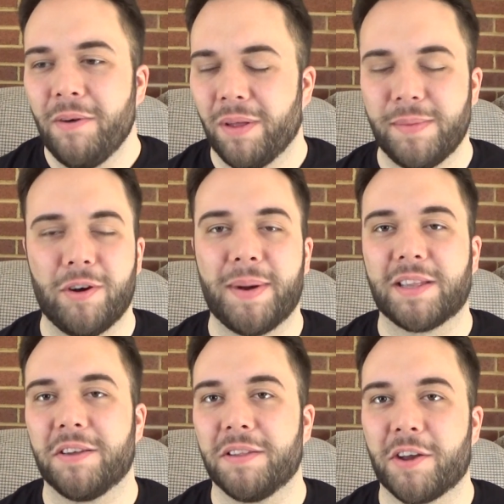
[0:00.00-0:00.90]
Let me know
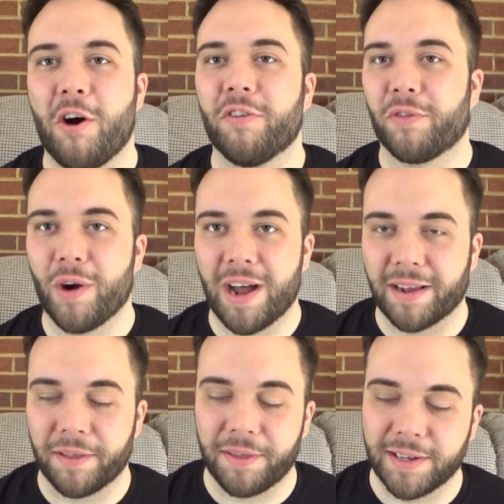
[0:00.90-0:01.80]
about the Code
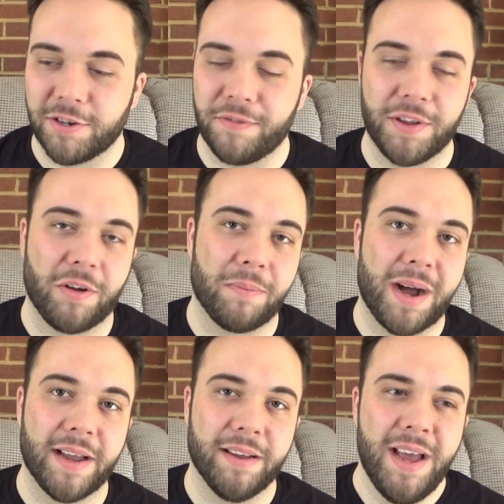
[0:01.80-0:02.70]
Veronica thing too, if you don't
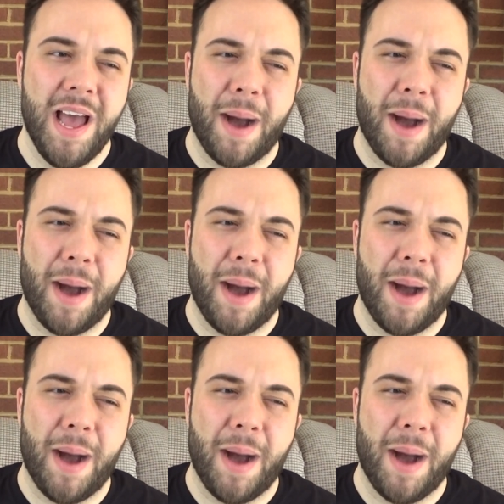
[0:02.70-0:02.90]
mind.